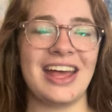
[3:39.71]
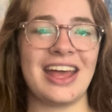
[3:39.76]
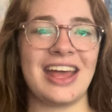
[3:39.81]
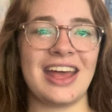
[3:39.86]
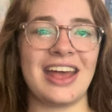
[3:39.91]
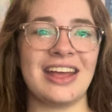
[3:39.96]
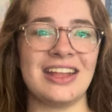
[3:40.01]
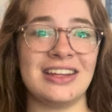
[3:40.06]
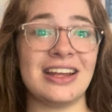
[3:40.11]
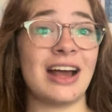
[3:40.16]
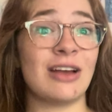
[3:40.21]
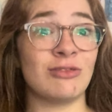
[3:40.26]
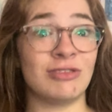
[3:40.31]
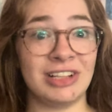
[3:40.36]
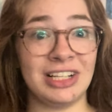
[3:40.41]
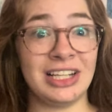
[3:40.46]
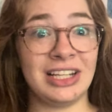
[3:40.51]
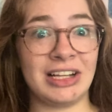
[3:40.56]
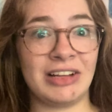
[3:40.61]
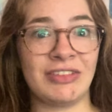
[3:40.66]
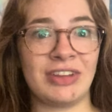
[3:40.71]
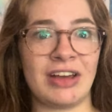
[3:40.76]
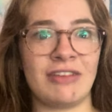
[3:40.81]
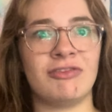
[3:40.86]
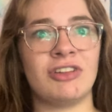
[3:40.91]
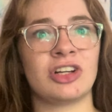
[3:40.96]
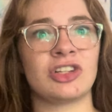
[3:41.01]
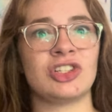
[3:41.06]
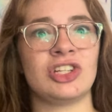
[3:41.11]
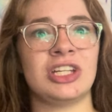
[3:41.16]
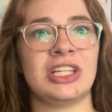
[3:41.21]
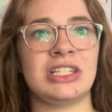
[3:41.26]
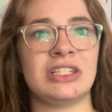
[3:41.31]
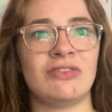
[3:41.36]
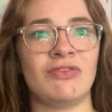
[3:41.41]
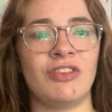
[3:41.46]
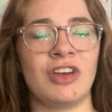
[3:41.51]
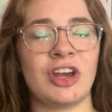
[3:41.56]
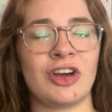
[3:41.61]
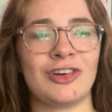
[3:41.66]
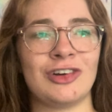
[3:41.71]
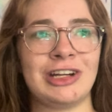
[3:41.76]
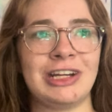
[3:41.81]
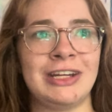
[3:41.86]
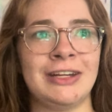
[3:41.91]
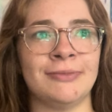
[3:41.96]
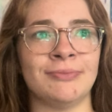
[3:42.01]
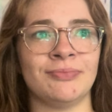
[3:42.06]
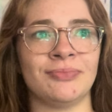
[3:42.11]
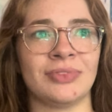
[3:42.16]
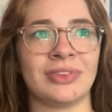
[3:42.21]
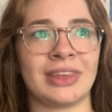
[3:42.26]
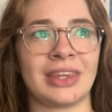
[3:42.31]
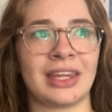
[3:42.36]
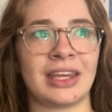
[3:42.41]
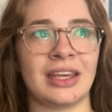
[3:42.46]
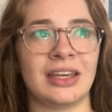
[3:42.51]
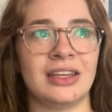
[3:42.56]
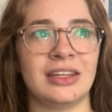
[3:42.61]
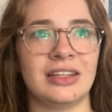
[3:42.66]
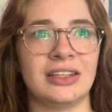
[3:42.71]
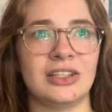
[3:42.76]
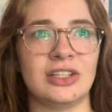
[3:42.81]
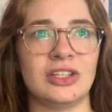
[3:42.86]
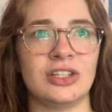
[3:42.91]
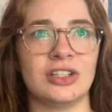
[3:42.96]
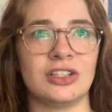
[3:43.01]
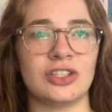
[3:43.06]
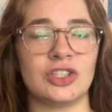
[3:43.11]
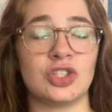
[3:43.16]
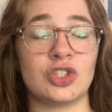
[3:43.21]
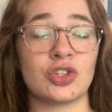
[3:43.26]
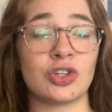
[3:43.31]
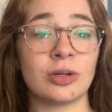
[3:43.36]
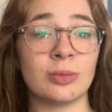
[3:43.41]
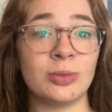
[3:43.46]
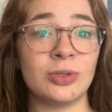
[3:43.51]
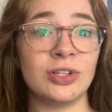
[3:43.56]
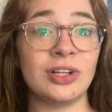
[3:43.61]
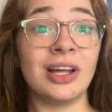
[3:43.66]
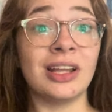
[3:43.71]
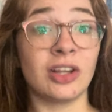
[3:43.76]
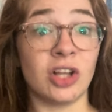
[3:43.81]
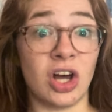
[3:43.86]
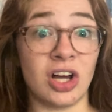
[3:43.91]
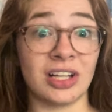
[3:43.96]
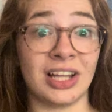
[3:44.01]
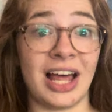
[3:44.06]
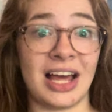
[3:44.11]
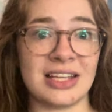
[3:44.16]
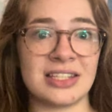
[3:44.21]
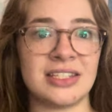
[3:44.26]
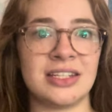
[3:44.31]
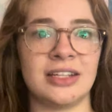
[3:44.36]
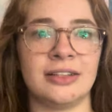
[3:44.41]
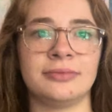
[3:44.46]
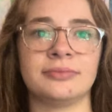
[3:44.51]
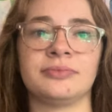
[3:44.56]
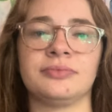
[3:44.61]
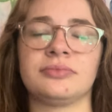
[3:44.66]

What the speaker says: And I really love that function. It's very durable and long lasting.